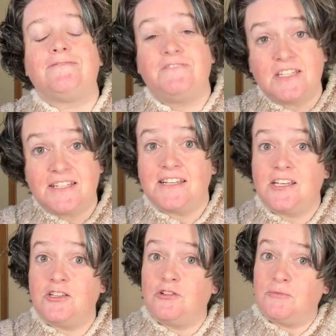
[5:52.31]

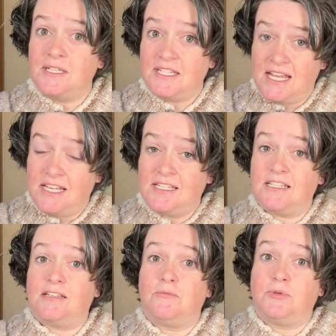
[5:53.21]
fixing your mistakes
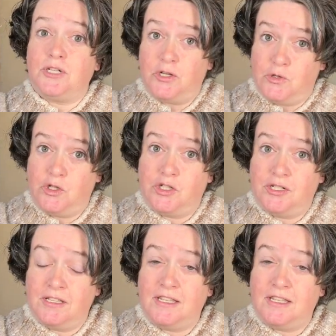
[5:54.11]
in brioche.